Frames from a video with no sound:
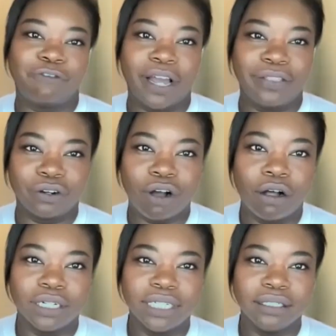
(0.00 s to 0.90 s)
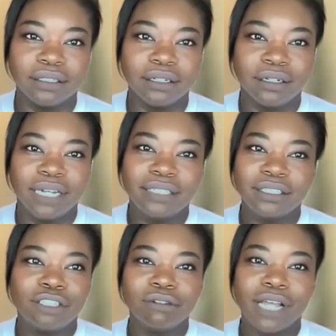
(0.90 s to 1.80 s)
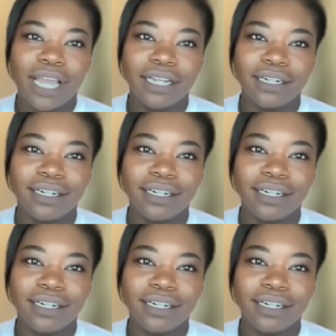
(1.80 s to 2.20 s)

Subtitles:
find their calling? Is it too late?